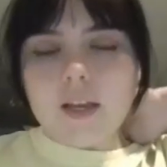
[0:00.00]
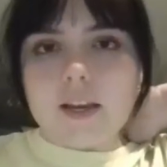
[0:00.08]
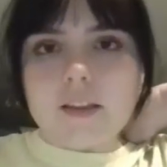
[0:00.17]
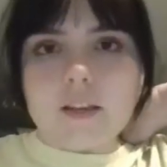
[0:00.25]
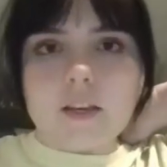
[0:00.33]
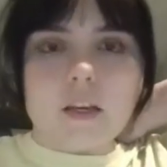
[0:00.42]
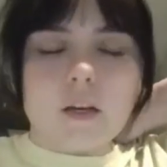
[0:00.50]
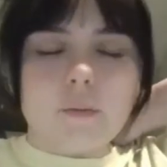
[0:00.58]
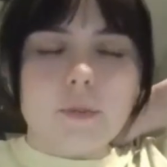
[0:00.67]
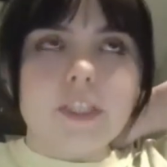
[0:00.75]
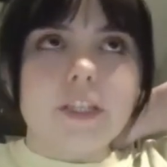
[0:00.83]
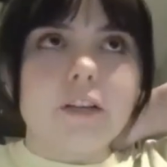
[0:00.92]
And then,
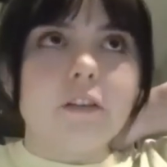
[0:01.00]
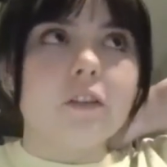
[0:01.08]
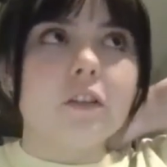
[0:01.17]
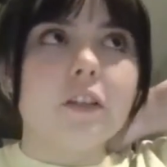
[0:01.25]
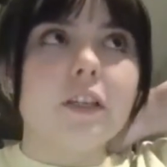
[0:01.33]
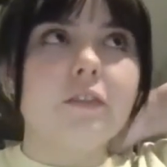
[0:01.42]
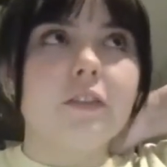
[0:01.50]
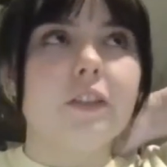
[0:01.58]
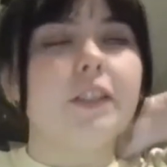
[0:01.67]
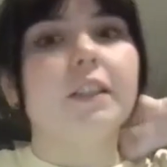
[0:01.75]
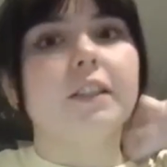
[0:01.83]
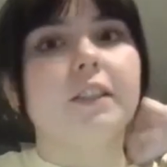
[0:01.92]
particularly for
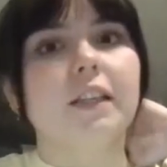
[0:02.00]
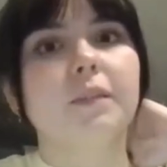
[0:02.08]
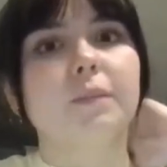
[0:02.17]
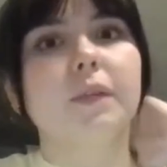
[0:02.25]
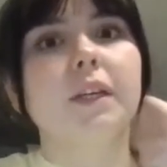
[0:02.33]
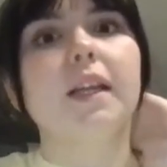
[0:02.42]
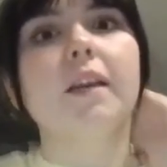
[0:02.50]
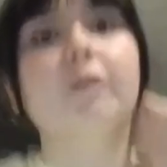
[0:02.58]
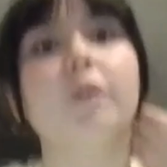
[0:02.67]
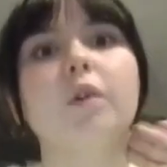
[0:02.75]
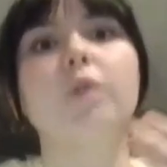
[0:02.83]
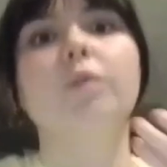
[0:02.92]
this assessment,
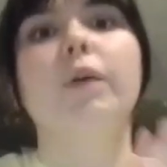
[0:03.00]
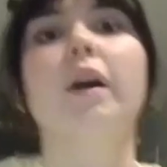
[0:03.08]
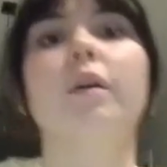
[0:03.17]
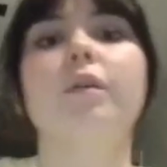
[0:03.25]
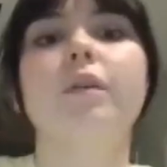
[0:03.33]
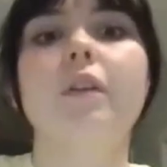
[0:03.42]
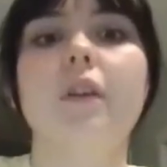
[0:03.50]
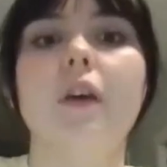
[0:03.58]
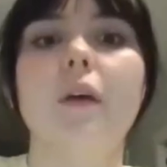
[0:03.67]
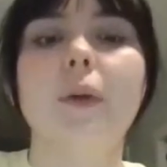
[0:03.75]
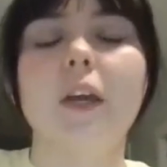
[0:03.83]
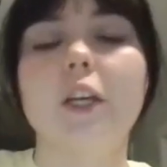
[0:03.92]
if you're around
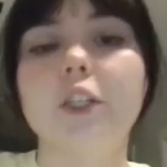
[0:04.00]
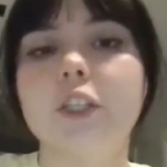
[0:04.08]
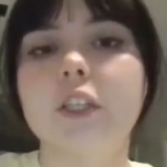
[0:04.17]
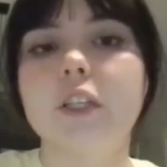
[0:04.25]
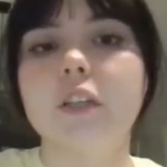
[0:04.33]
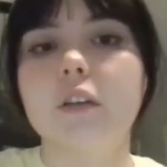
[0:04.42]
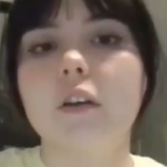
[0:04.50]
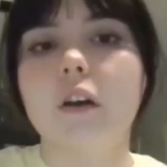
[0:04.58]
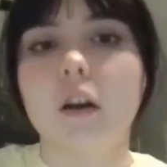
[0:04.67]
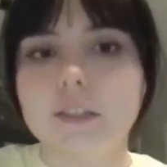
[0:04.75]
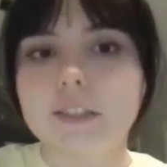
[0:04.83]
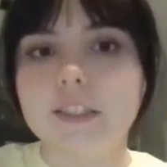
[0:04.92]
a patient
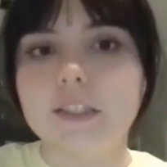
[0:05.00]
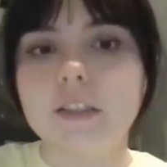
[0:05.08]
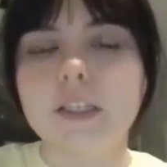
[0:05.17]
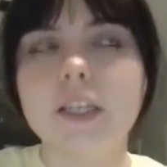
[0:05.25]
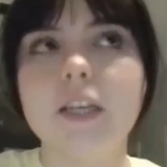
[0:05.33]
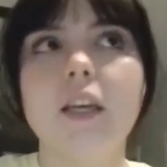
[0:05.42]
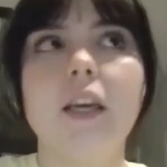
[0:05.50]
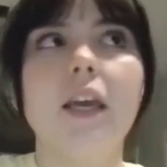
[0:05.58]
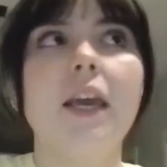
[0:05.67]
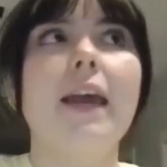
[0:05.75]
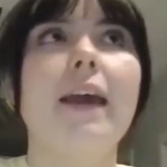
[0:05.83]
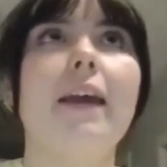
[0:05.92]
constantly
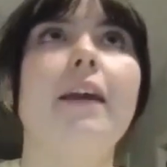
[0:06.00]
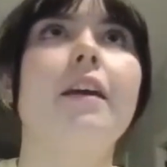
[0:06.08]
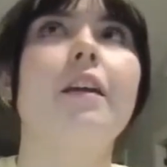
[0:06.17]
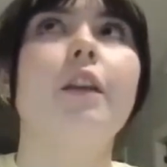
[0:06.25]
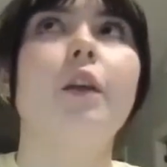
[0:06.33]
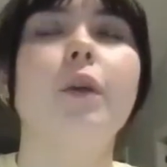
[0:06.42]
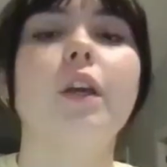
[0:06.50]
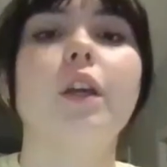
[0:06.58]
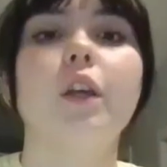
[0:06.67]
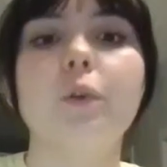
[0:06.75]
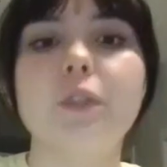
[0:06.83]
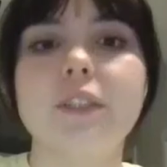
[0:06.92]
and you get
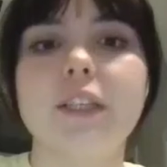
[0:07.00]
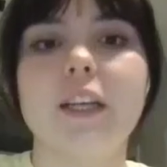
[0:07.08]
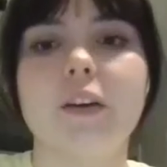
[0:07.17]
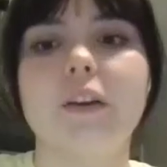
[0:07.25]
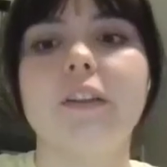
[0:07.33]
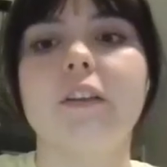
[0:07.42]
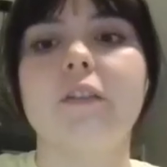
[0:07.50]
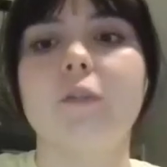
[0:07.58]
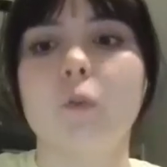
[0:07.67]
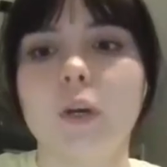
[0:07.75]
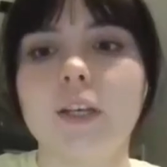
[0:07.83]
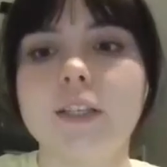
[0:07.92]
used to hearing their
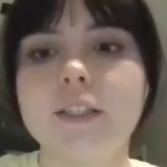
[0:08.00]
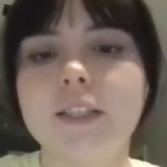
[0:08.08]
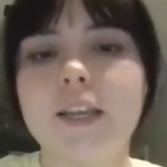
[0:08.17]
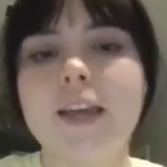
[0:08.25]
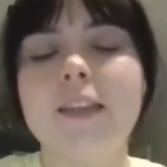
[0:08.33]
voice,